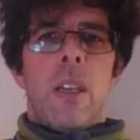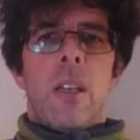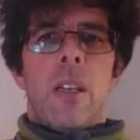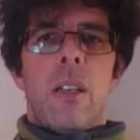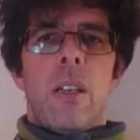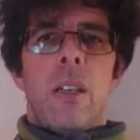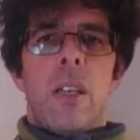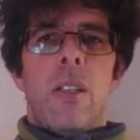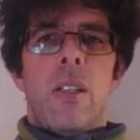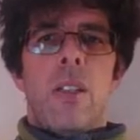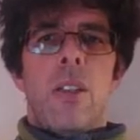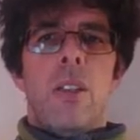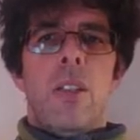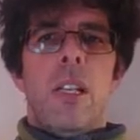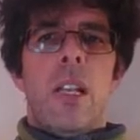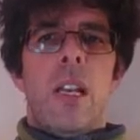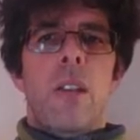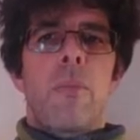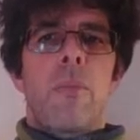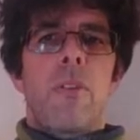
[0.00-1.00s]
Okay, so
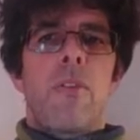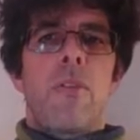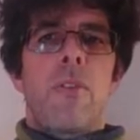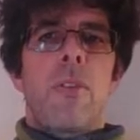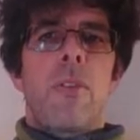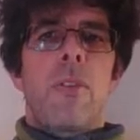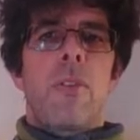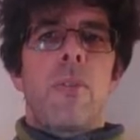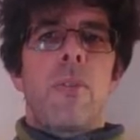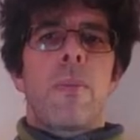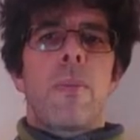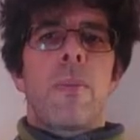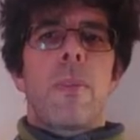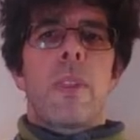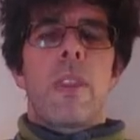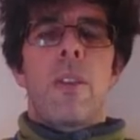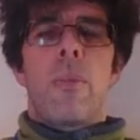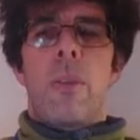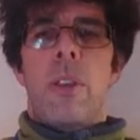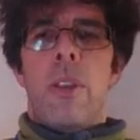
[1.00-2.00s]
just like before,
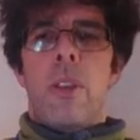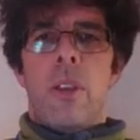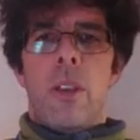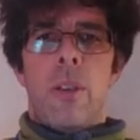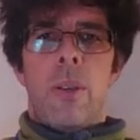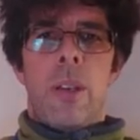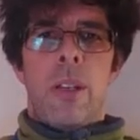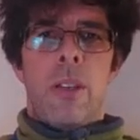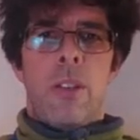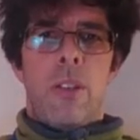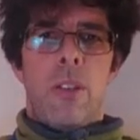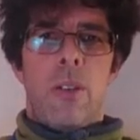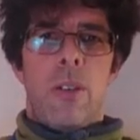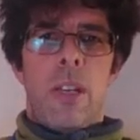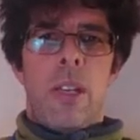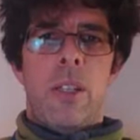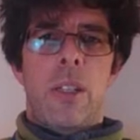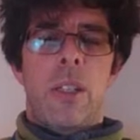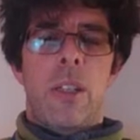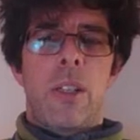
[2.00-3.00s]
when you're going into your
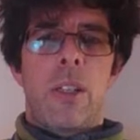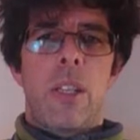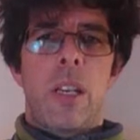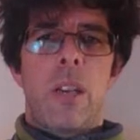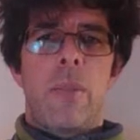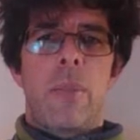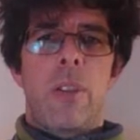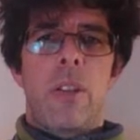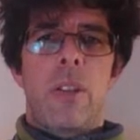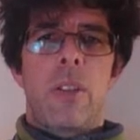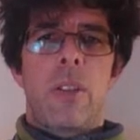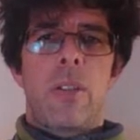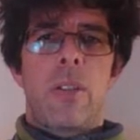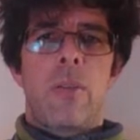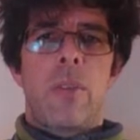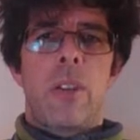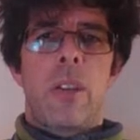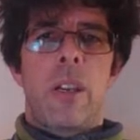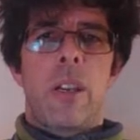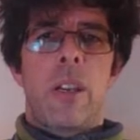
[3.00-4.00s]
lesson assignment,
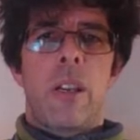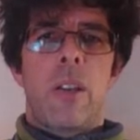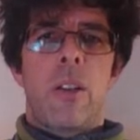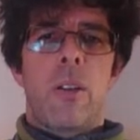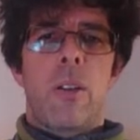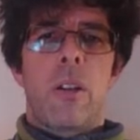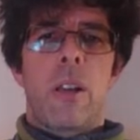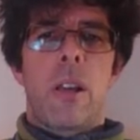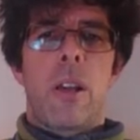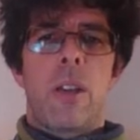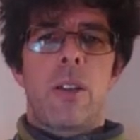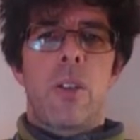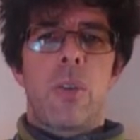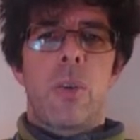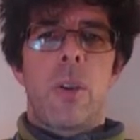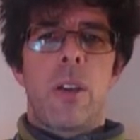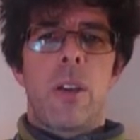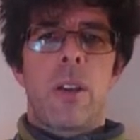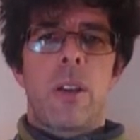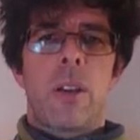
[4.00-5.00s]
you click on
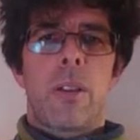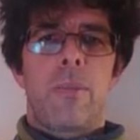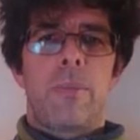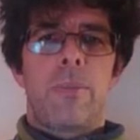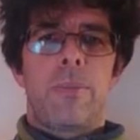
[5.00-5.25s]
classwork,